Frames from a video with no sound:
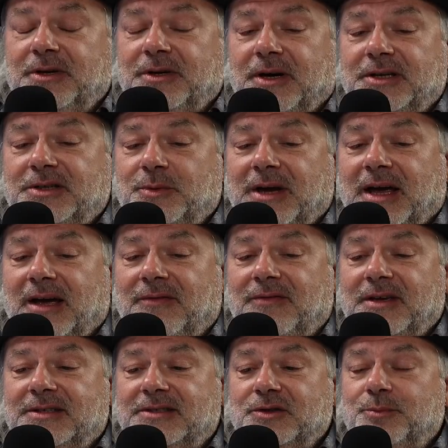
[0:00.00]
because we have
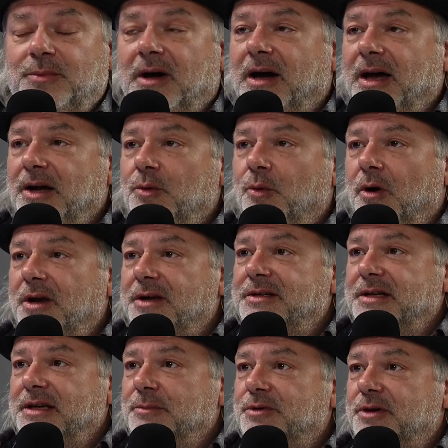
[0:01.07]
this super high
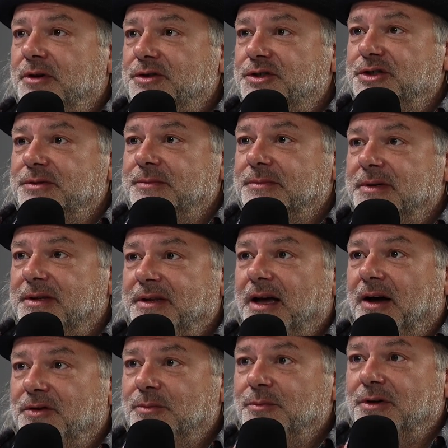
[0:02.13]
quality approach in
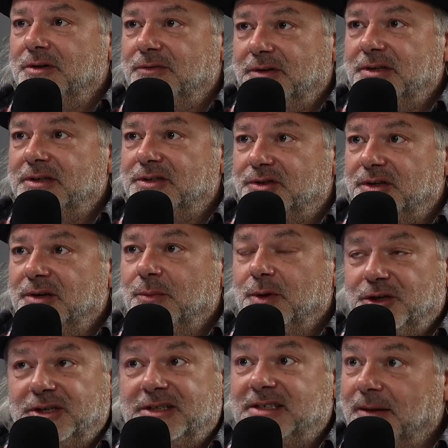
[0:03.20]
the automotive industry,
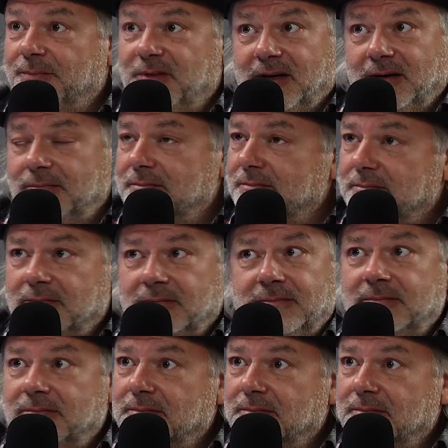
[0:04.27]
which is something